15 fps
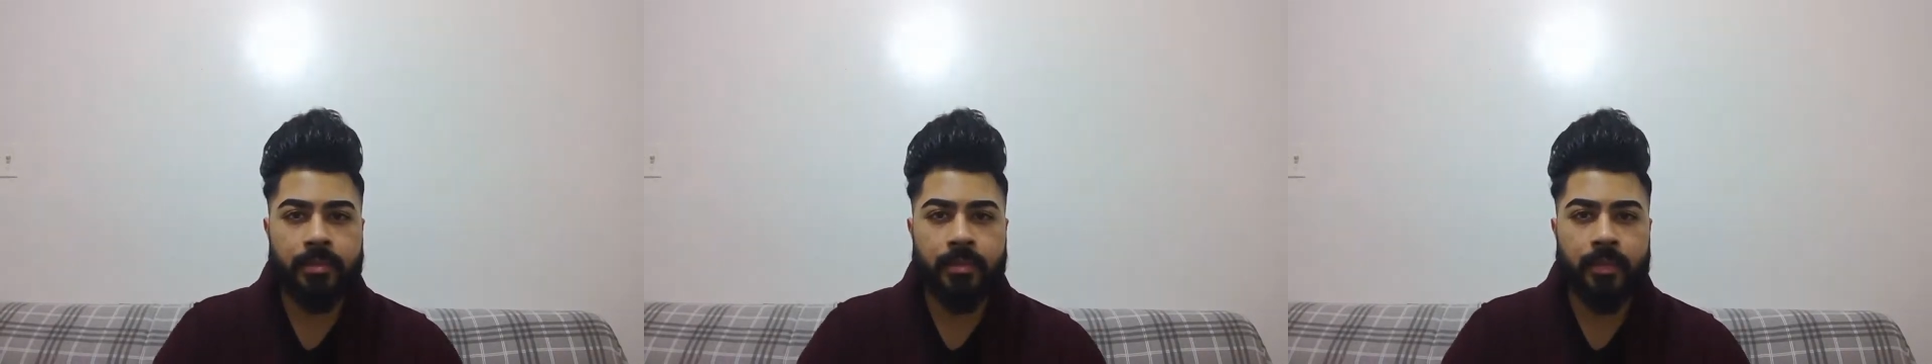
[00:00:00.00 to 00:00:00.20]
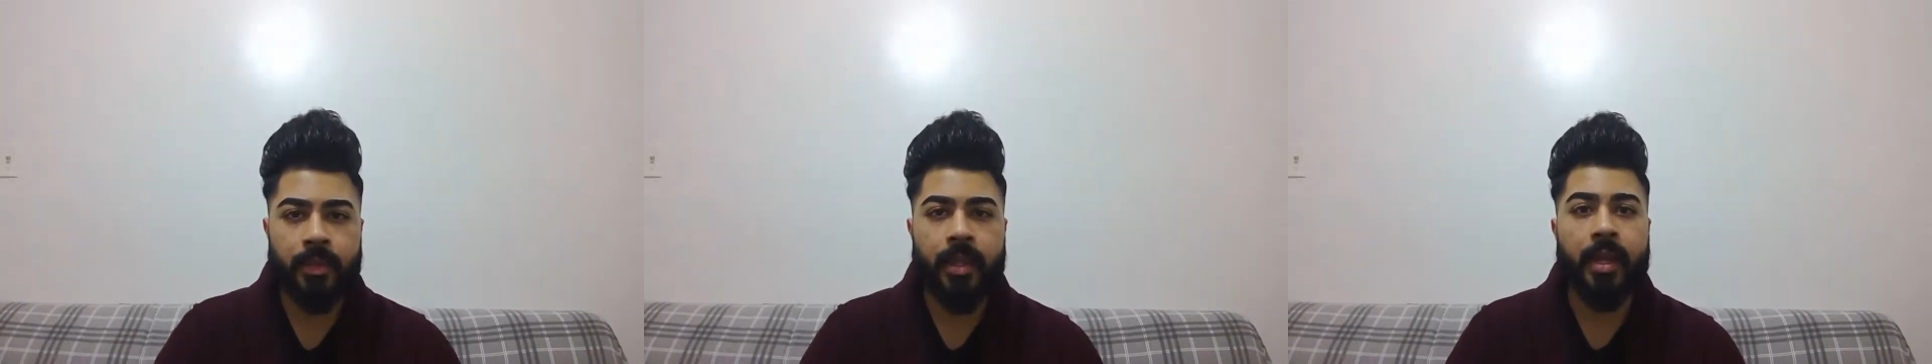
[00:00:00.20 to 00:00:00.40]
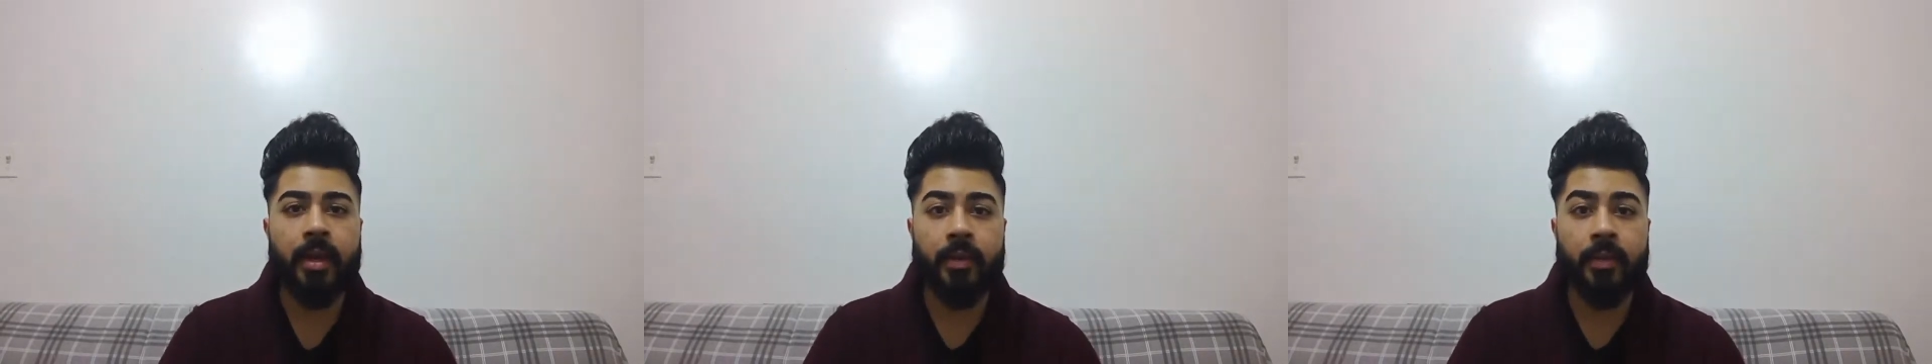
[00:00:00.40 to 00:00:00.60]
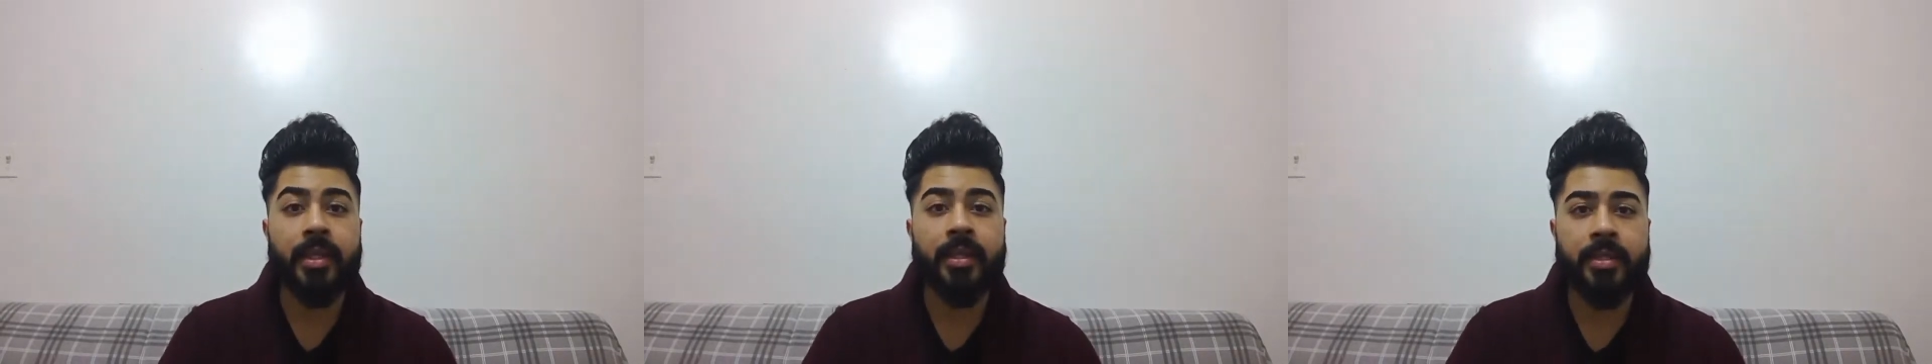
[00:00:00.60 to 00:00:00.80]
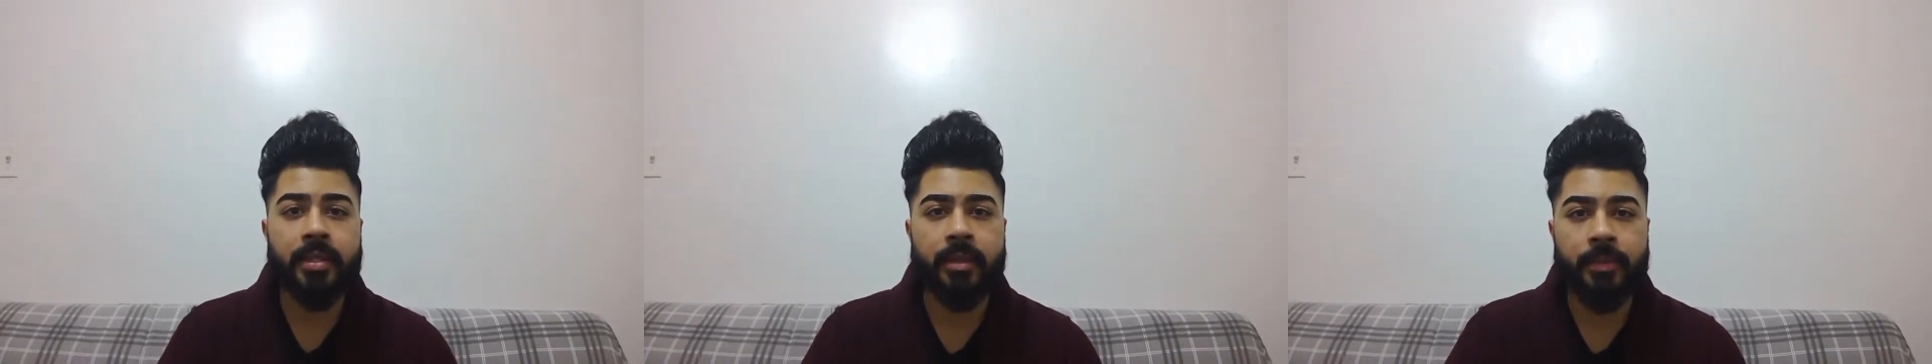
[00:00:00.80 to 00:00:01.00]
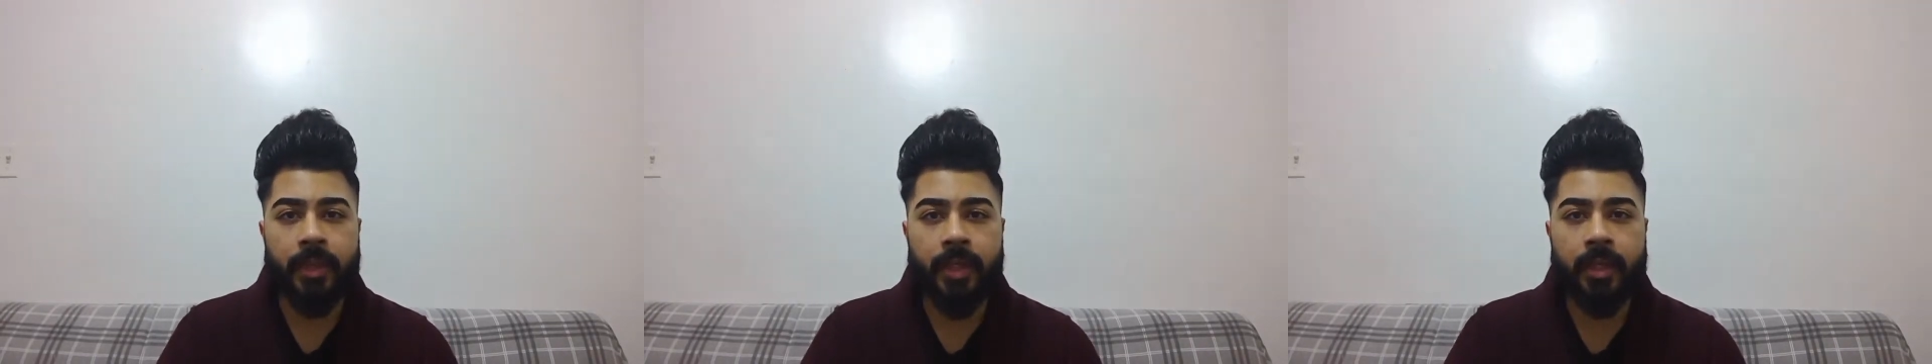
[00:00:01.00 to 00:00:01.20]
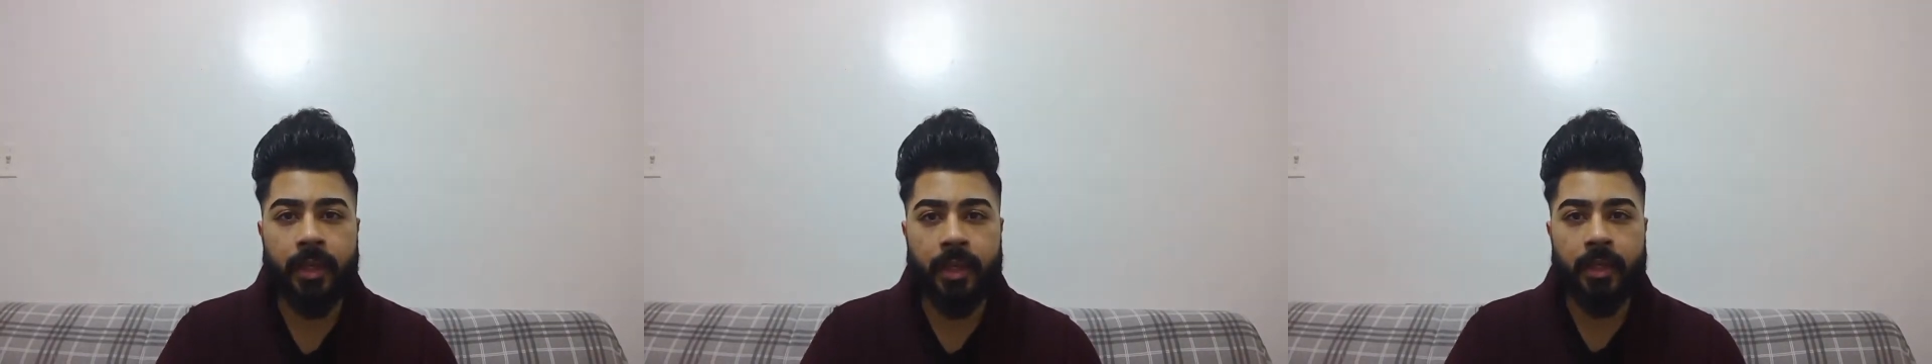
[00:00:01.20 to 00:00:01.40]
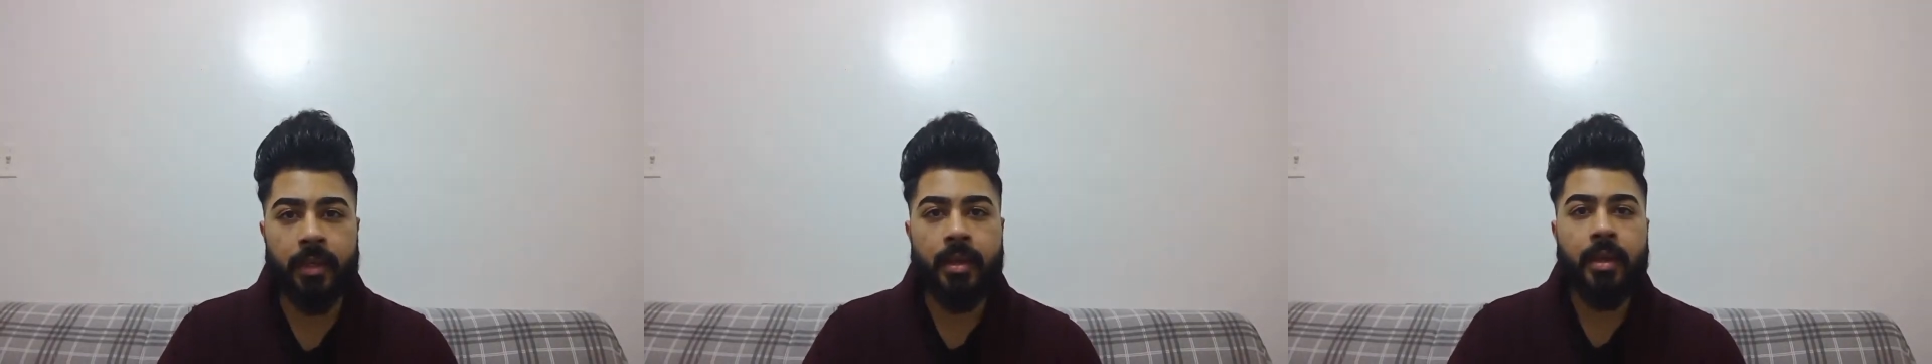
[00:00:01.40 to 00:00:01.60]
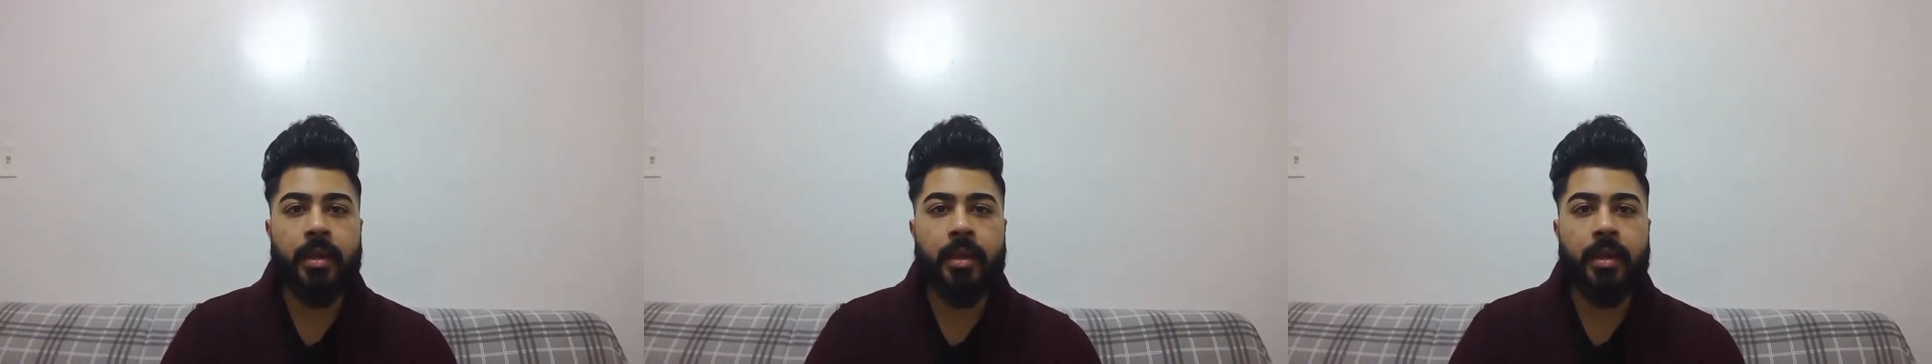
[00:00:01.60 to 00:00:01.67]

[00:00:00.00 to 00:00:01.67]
Now, with this community,